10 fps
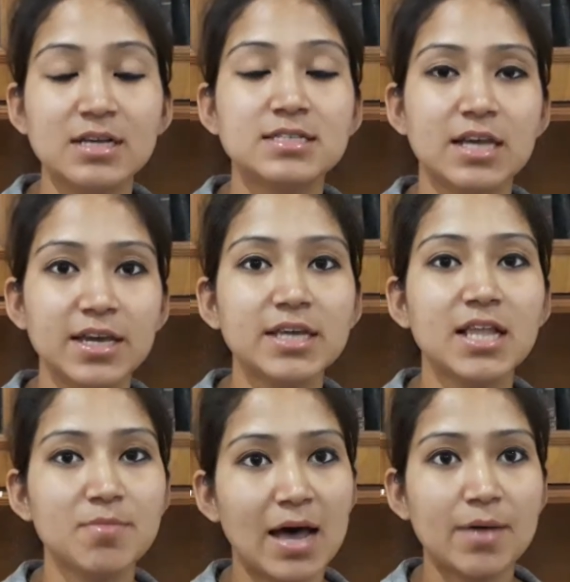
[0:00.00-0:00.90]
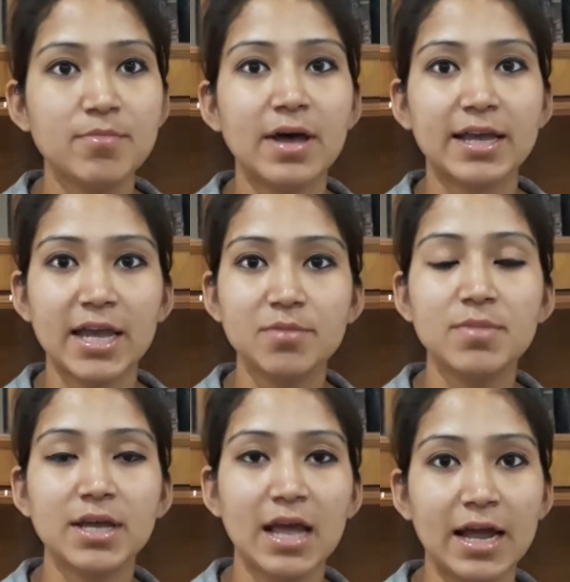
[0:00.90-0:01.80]
Sangeeta ma'am,
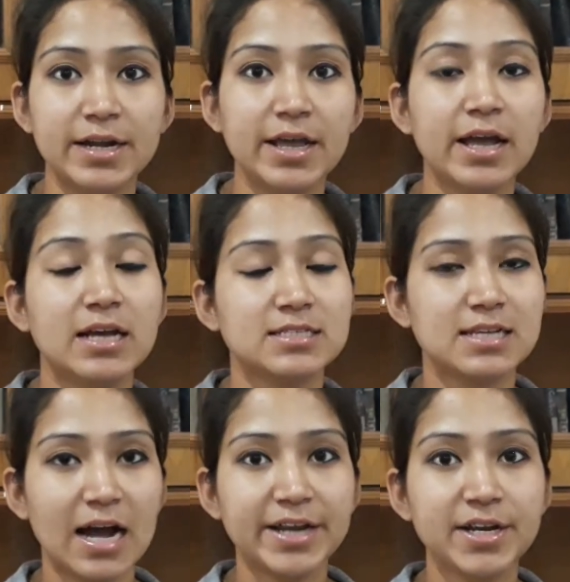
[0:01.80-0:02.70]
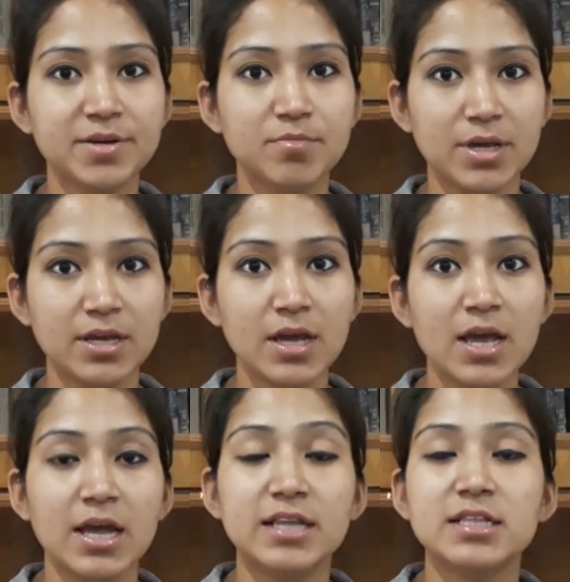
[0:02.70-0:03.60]
academic head, has guided me
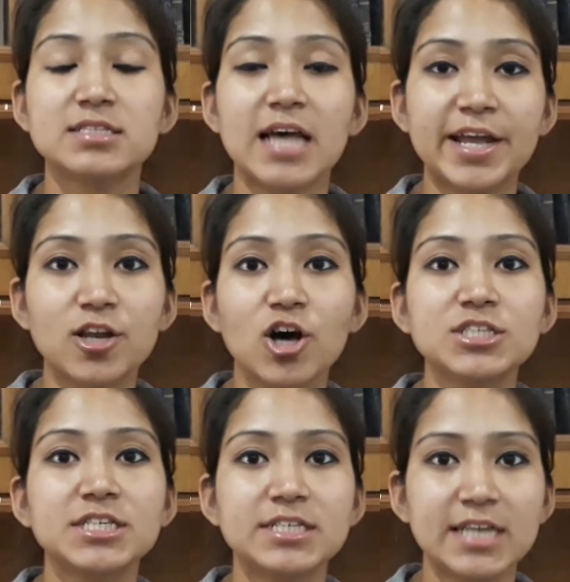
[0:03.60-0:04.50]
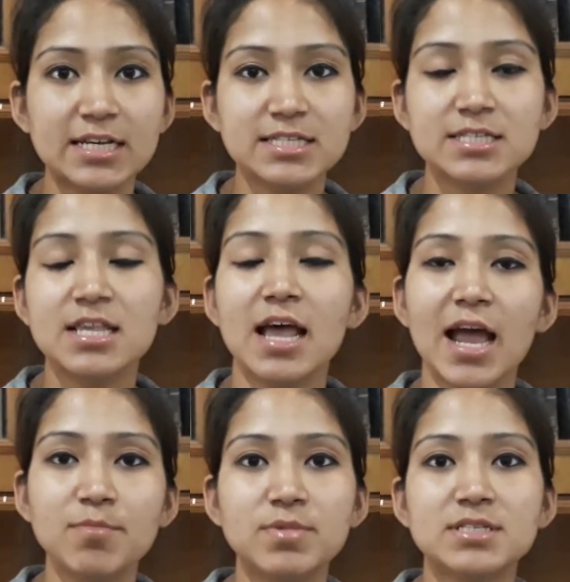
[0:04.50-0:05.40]
in the psychology test
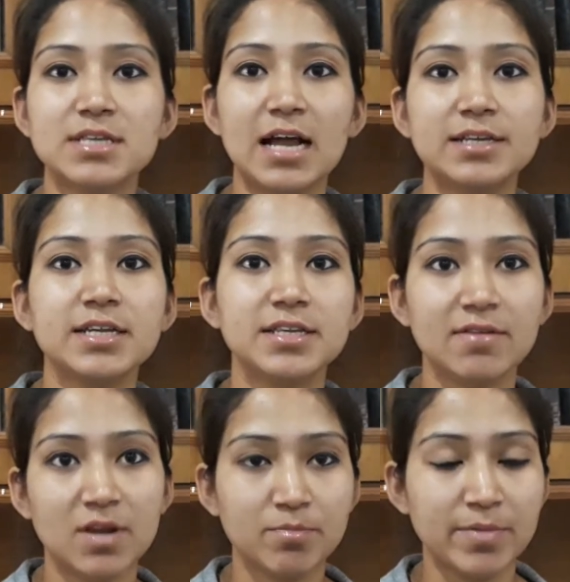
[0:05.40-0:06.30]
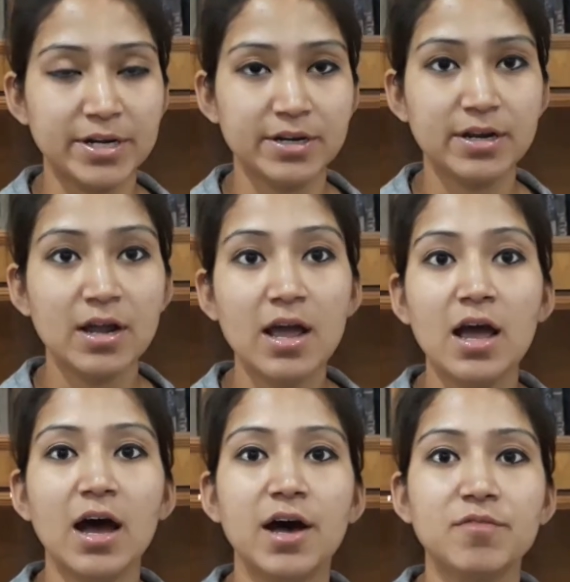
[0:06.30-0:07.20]
and personality development.
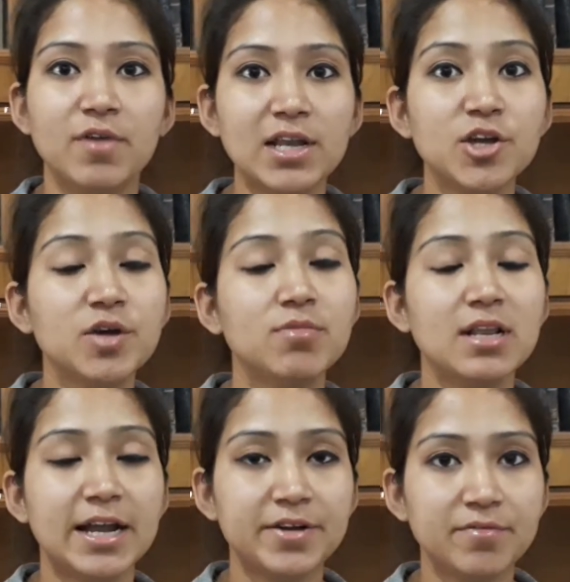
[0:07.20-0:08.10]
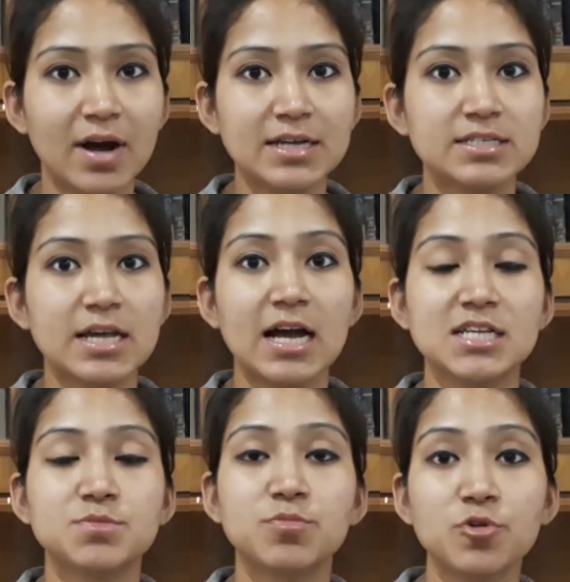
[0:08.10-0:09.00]
Her valuable advice
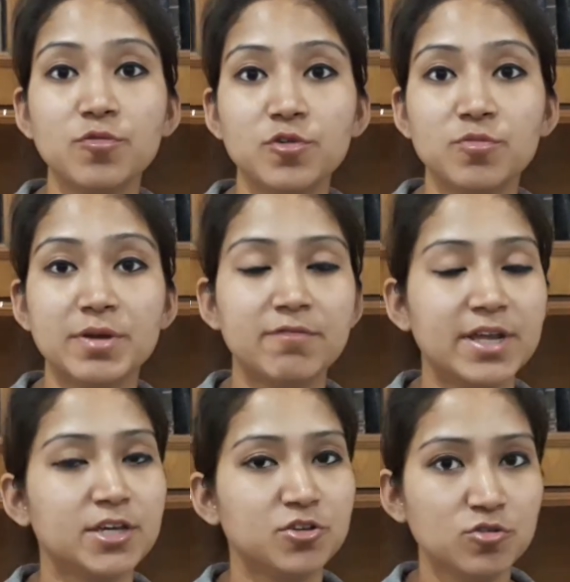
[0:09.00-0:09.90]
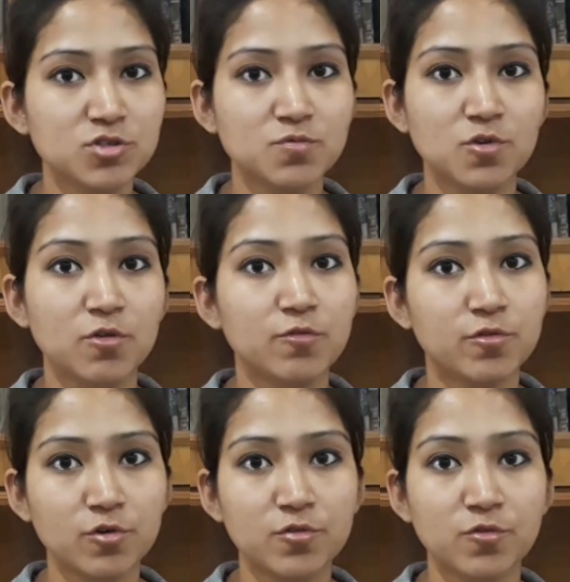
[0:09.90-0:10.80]
has proved to be very useful,
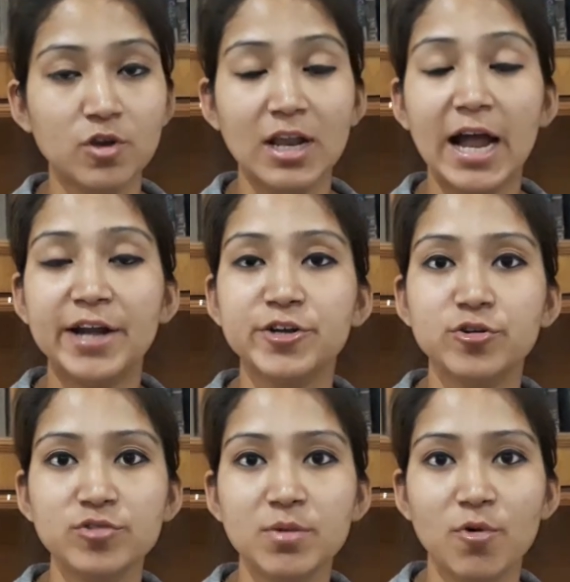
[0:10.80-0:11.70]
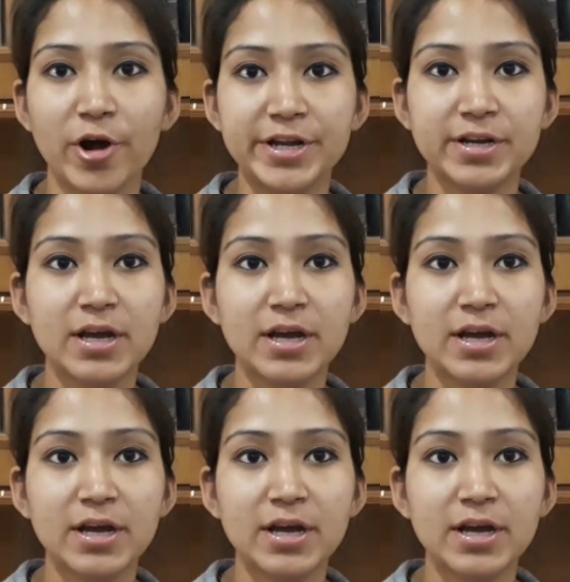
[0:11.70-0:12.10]
fruitful and to the point.